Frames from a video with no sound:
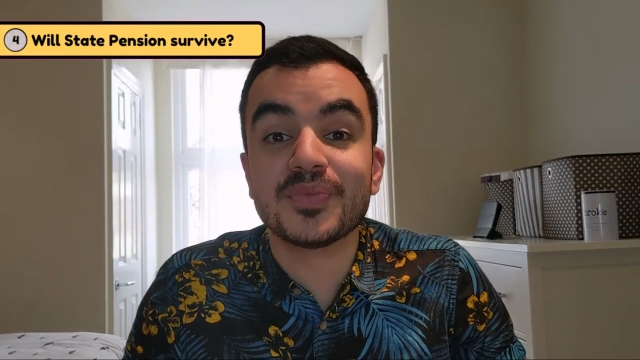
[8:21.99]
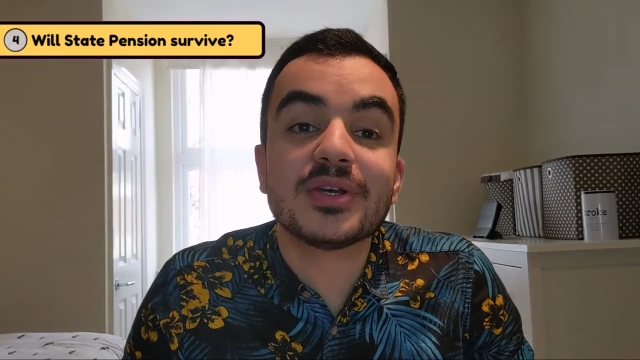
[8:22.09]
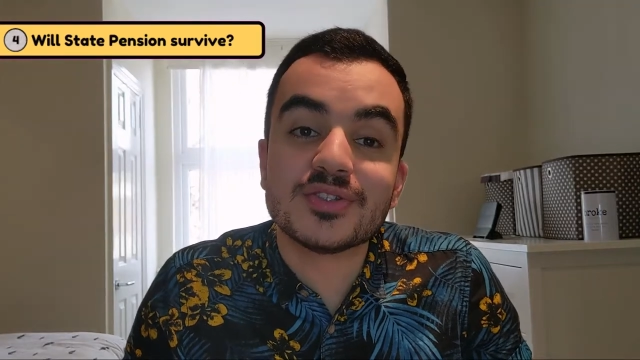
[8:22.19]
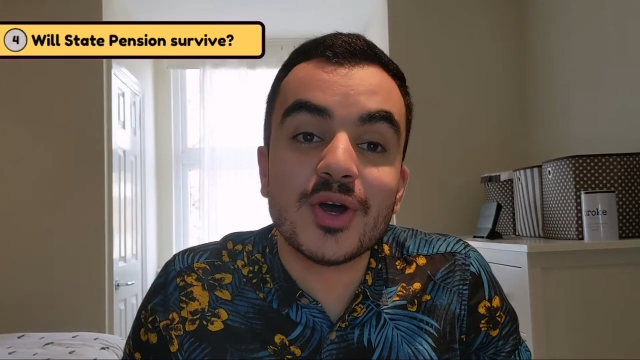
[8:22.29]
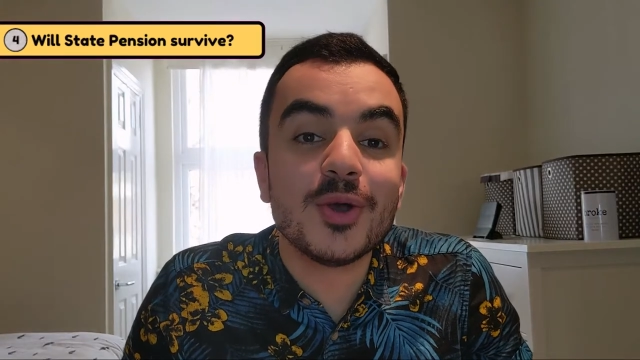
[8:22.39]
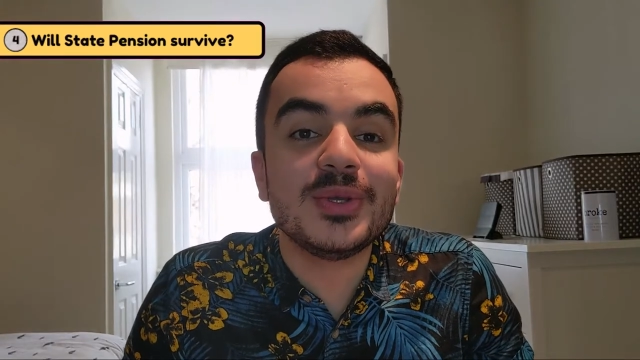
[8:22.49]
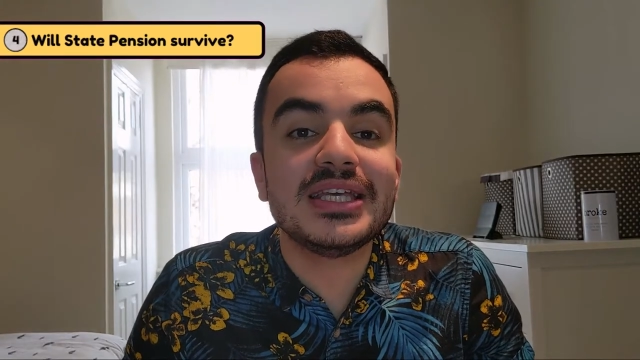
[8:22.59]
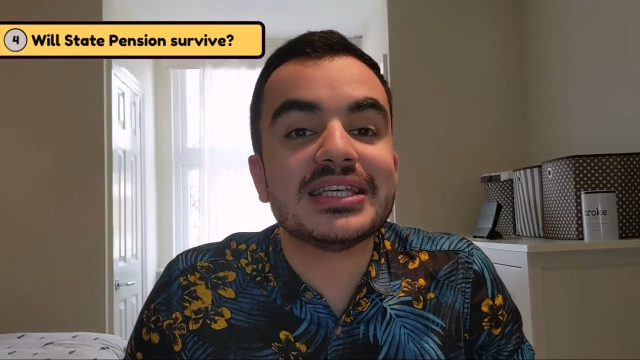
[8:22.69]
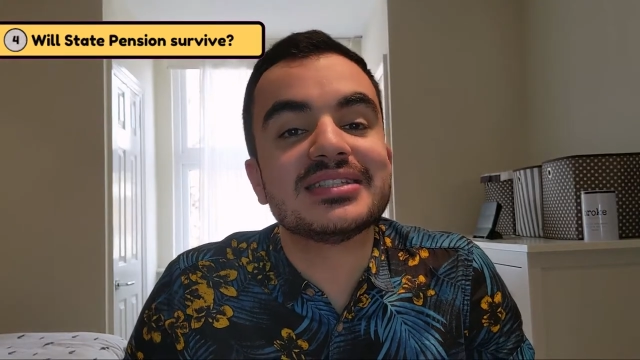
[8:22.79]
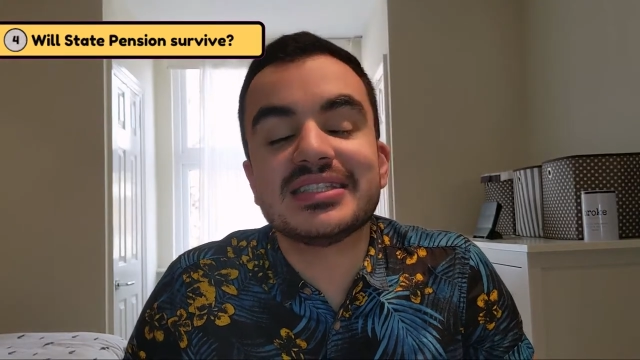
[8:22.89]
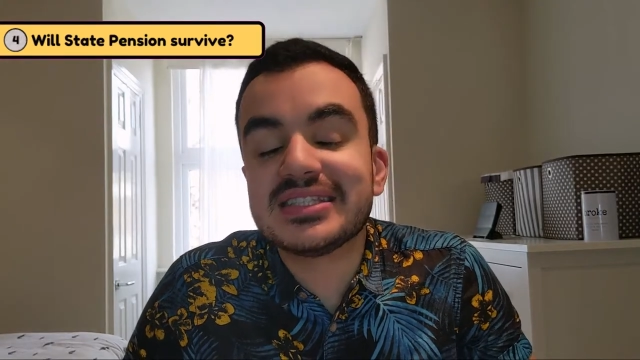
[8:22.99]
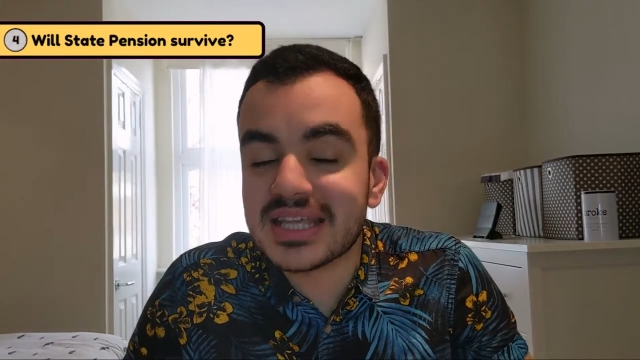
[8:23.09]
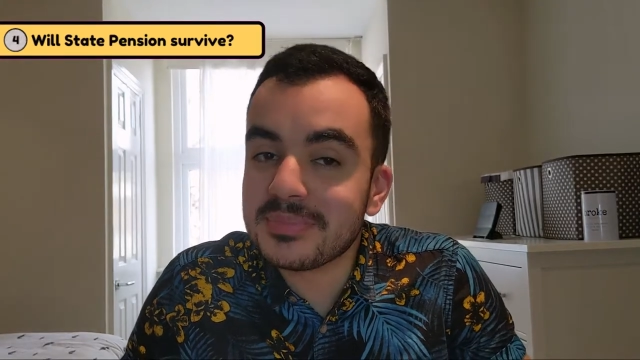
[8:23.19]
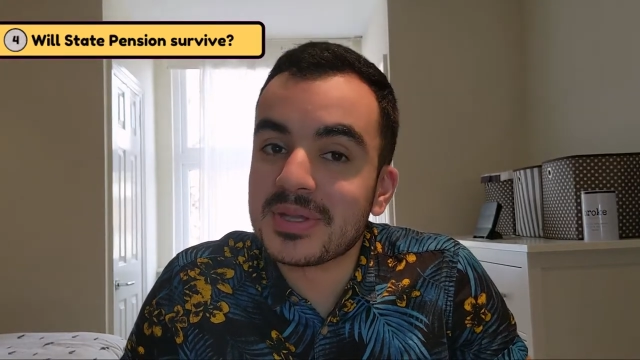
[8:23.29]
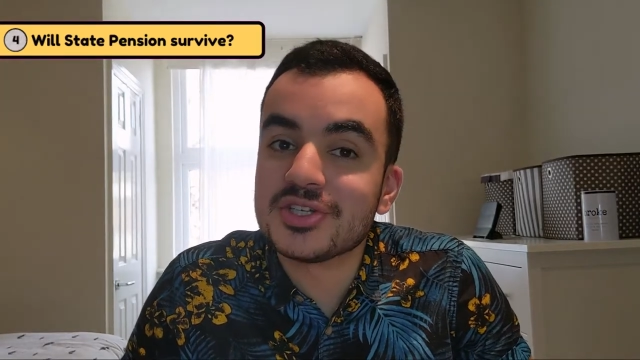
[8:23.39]
because not only is the
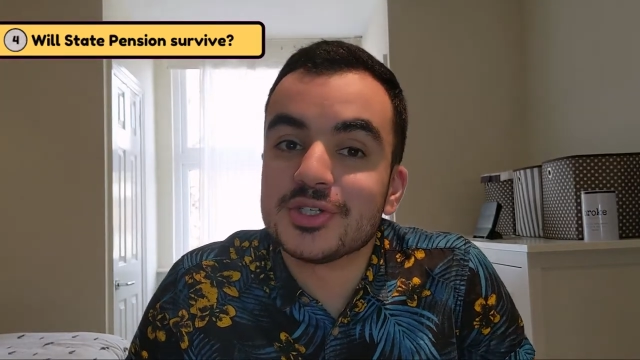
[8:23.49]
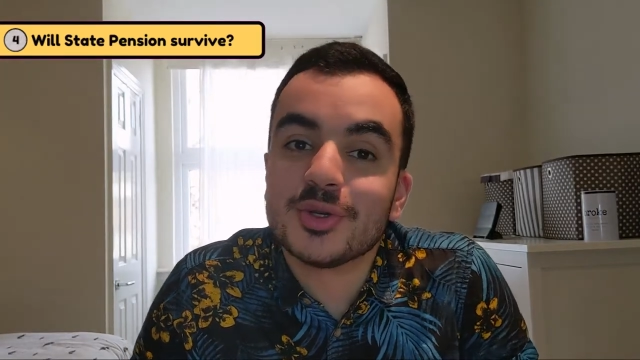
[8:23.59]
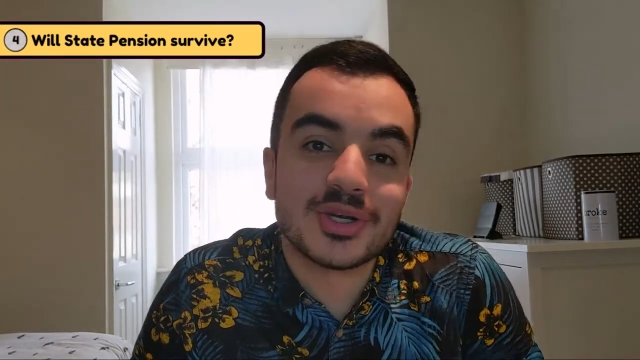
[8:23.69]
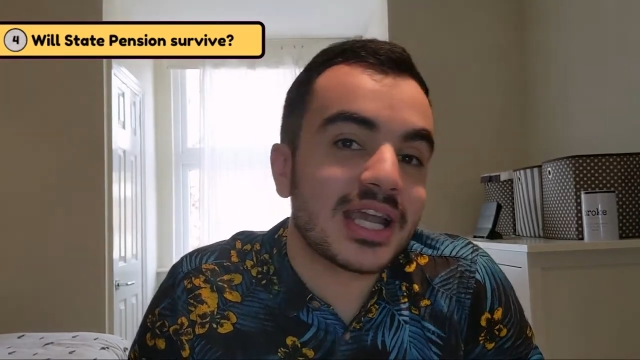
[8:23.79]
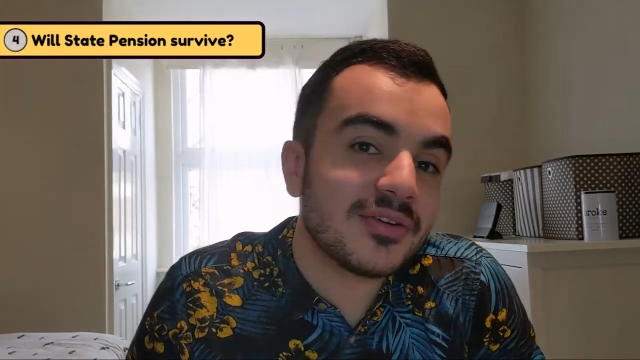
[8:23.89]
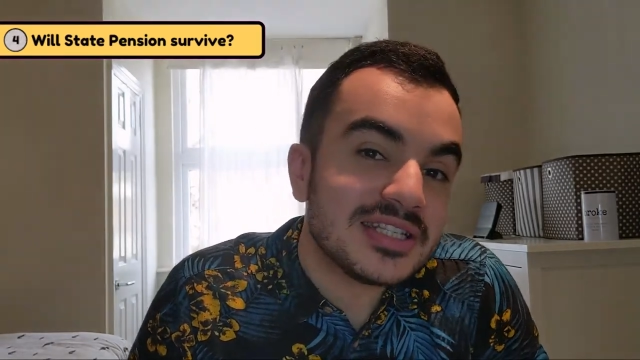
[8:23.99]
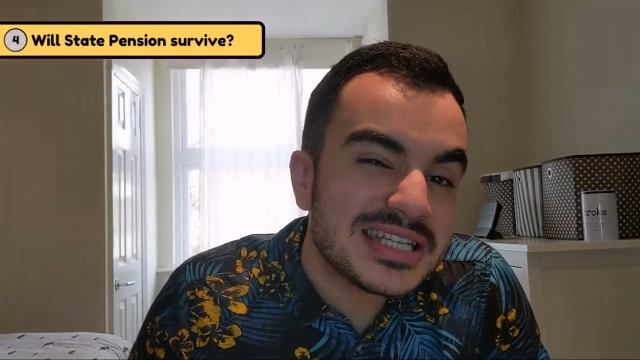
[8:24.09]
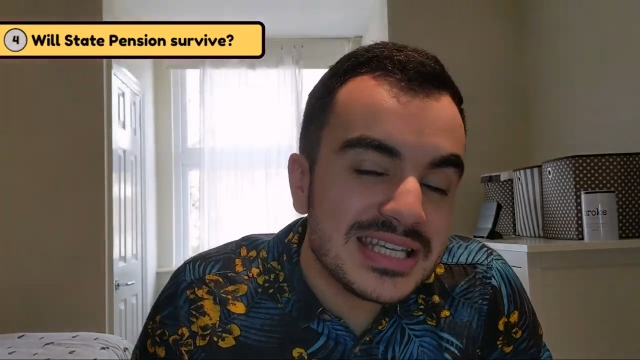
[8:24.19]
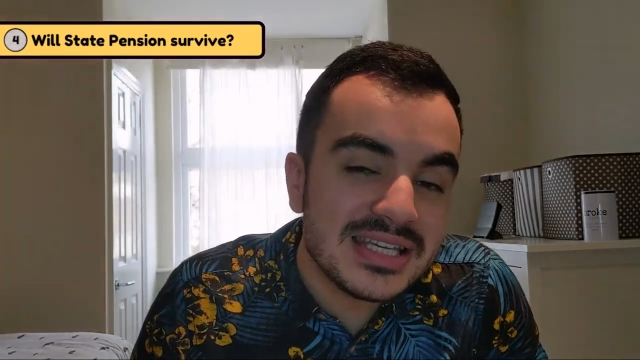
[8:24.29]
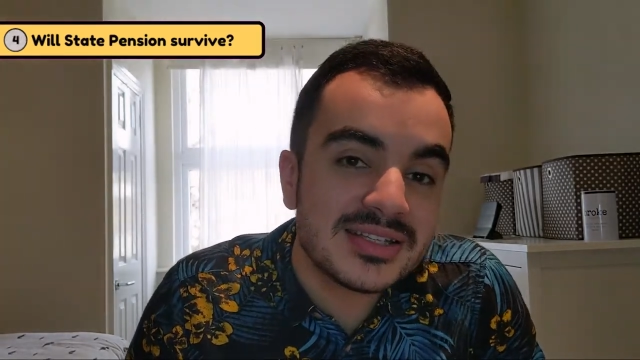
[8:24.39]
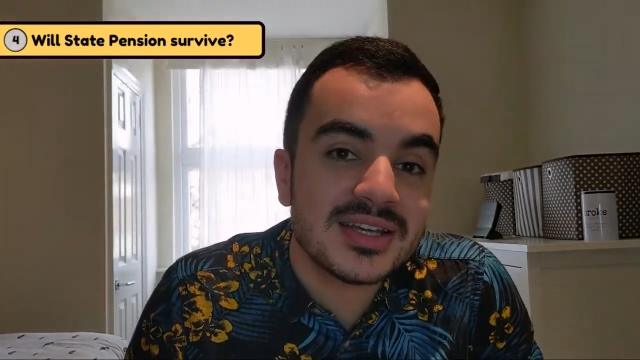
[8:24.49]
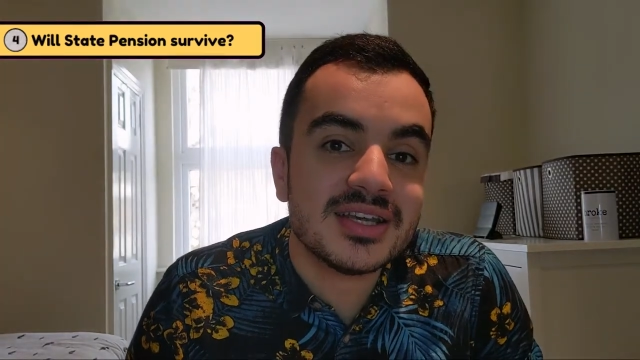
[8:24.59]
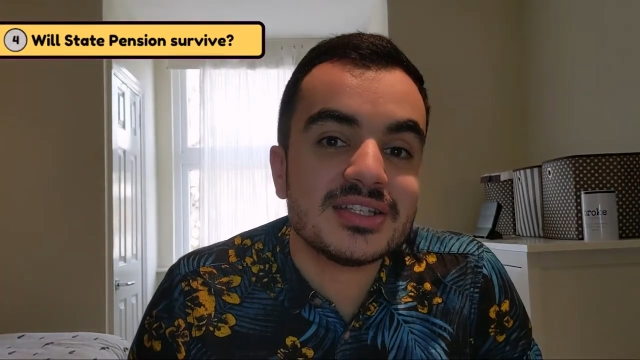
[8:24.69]
state pension not guaranteed